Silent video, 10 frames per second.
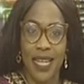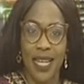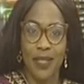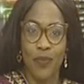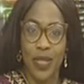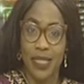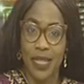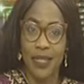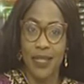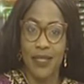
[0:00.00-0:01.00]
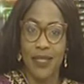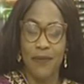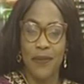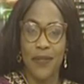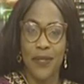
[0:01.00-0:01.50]
airs weekday at
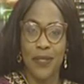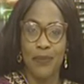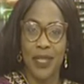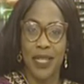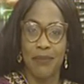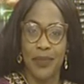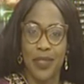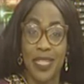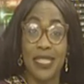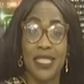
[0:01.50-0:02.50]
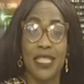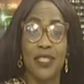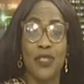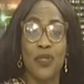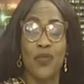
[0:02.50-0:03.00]
7:30 p.m. on NTA
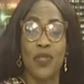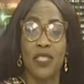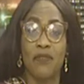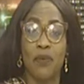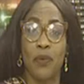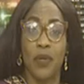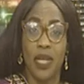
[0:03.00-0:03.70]
News 24.